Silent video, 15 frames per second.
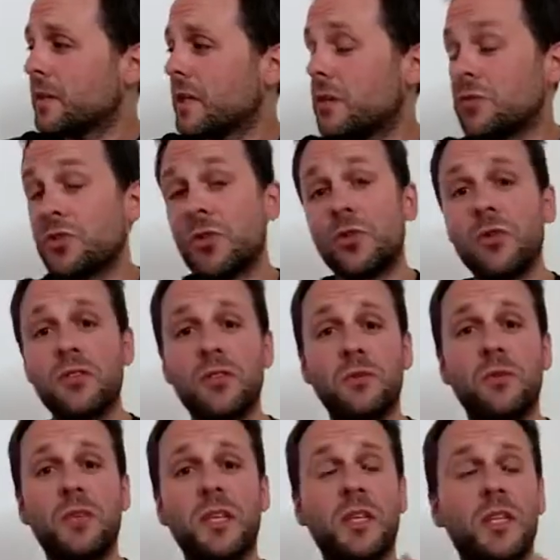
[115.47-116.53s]
I was talking to
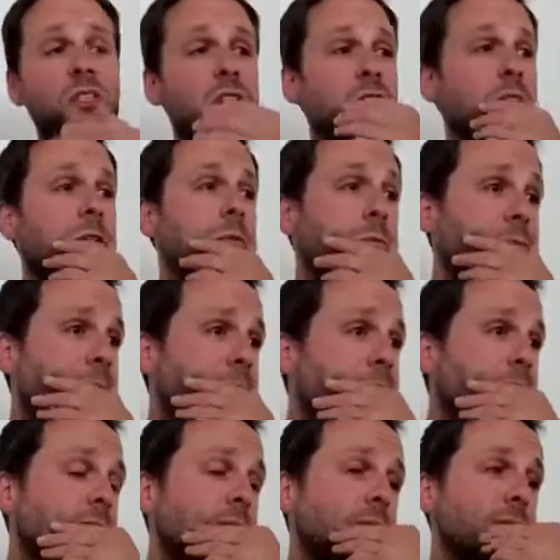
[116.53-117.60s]
somebody actually
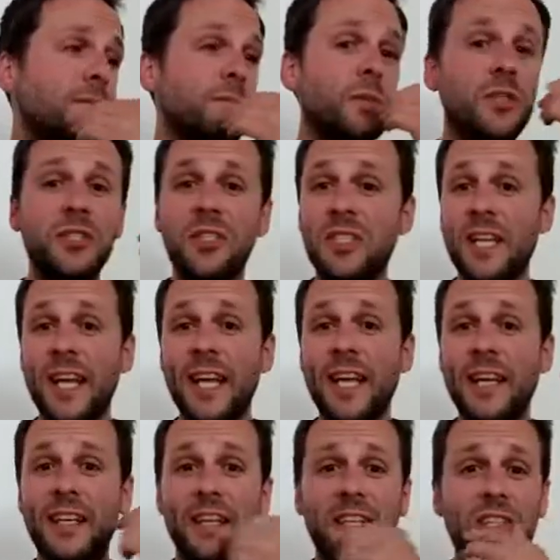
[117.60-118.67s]

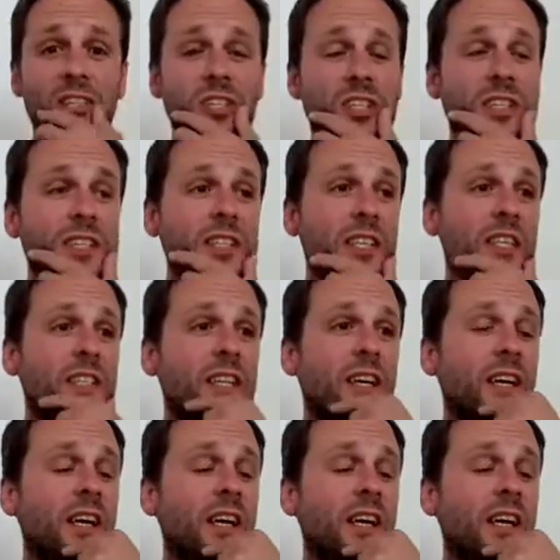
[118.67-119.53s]
today, and she said,